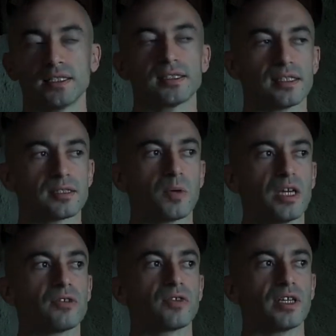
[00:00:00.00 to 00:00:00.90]
It's the
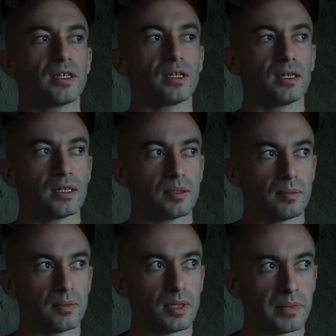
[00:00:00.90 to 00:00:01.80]
way of
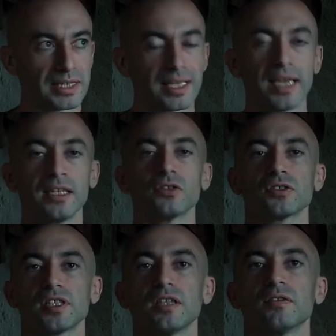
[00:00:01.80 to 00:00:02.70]
maintaining
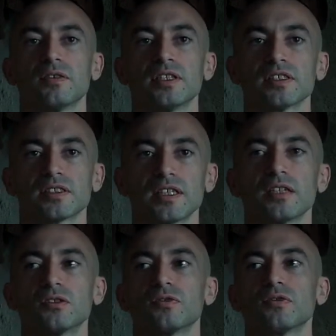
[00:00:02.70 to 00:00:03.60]
yourself in a
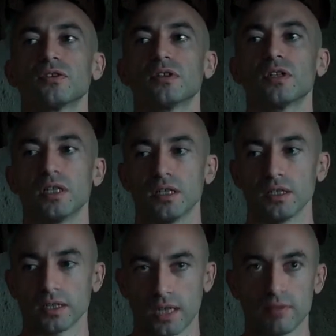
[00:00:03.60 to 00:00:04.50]
state of
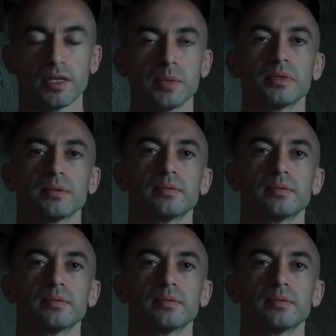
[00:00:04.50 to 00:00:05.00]
cover-up.